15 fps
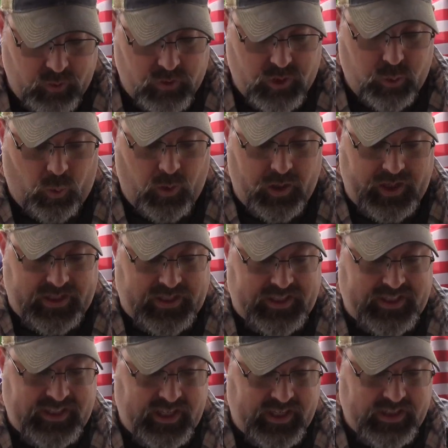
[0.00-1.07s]

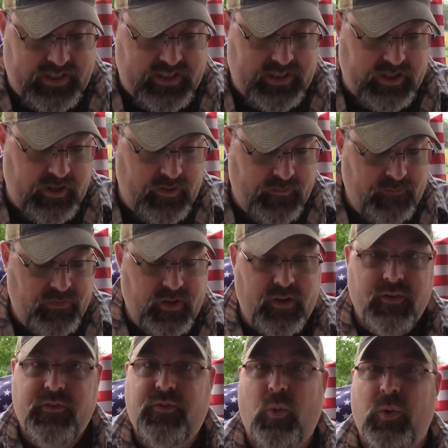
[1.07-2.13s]
26,
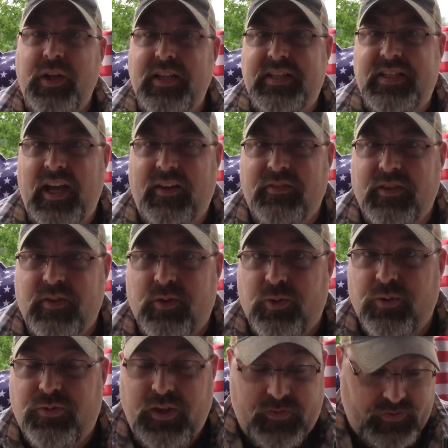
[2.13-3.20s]
47
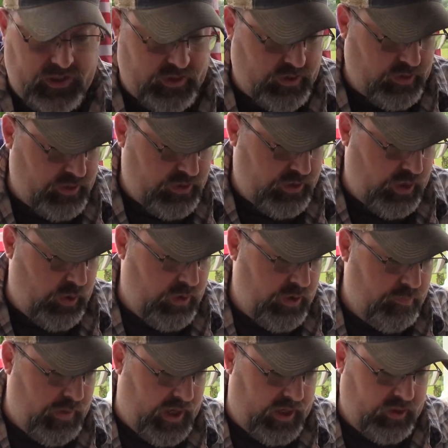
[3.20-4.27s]
through 50. So let's go to
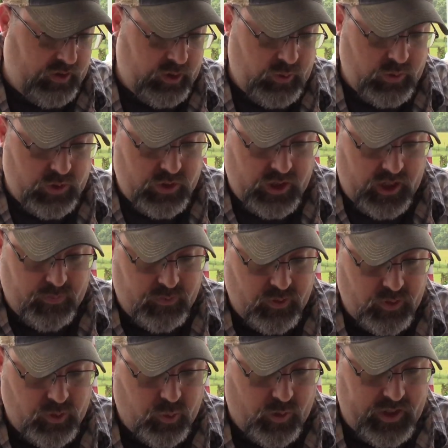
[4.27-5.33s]
Matthew chapter
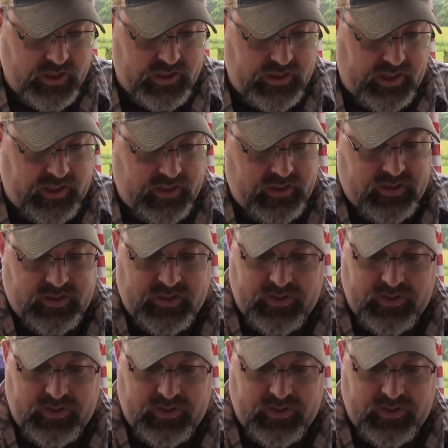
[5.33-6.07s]
26.